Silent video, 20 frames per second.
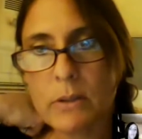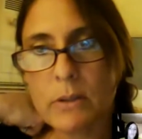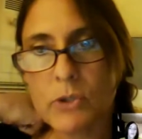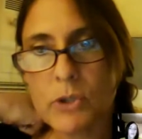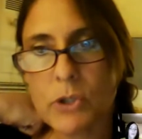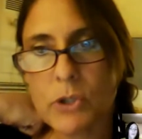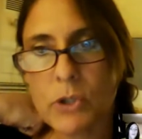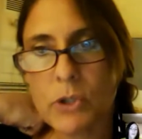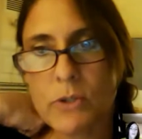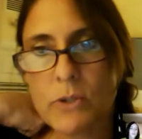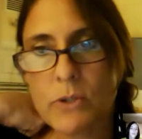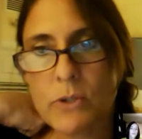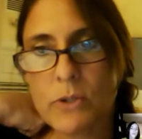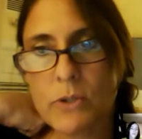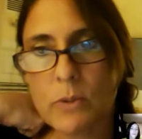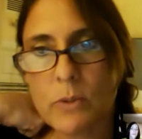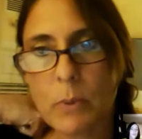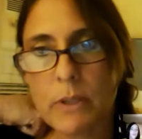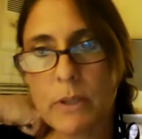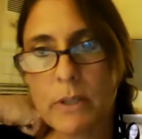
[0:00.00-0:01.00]
She knows the
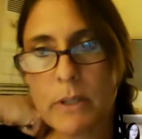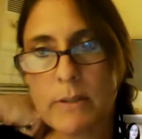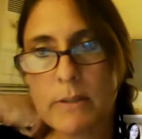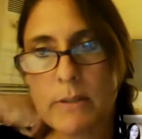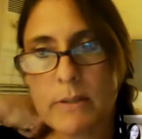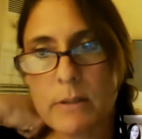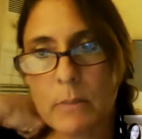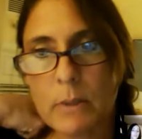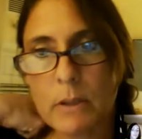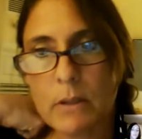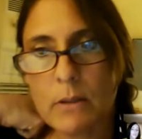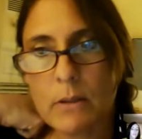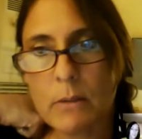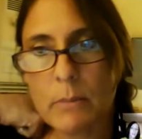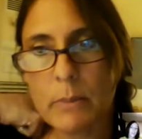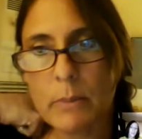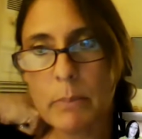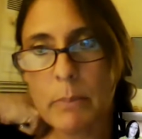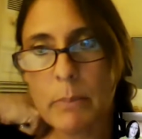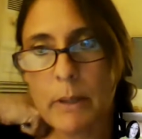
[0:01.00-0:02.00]
reporting system a
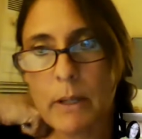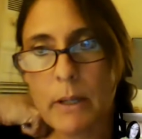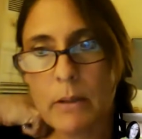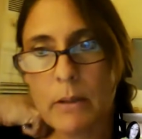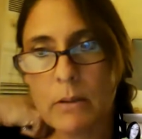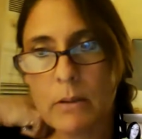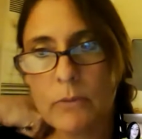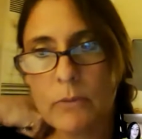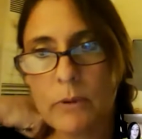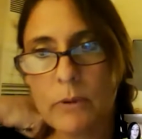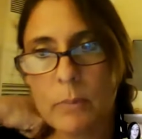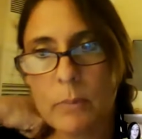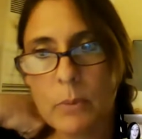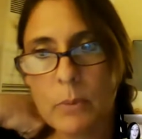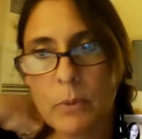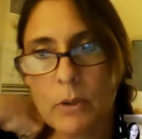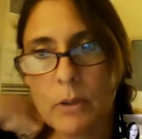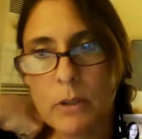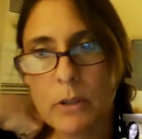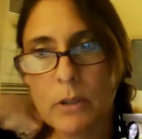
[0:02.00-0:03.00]
little bit better for the
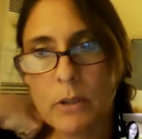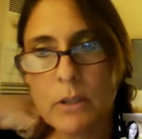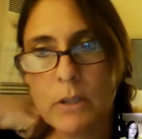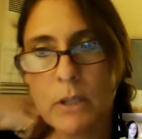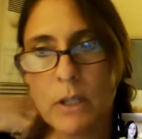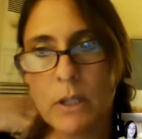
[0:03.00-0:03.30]
board,